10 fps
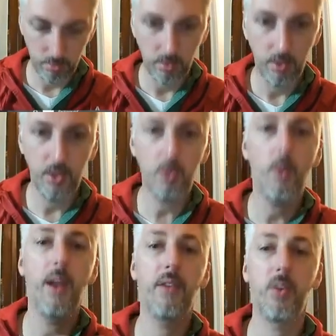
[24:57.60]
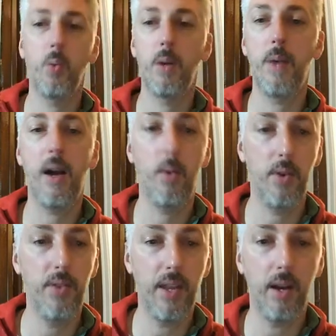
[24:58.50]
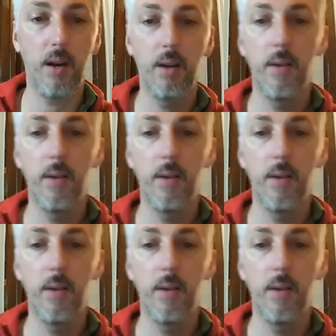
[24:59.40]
you don't have to worry about how good they are.